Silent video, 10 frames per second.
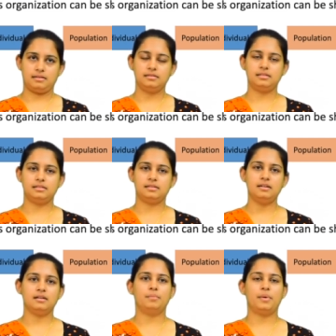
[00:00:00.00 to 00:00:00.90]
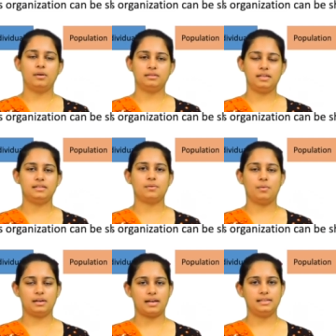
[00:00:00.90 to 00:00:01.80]
consider about these
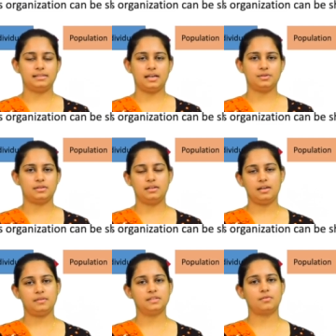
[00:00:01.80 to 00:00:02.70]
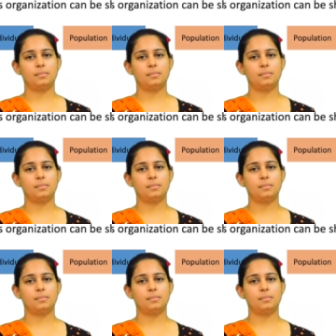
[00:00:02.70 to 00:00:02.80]
organizational levels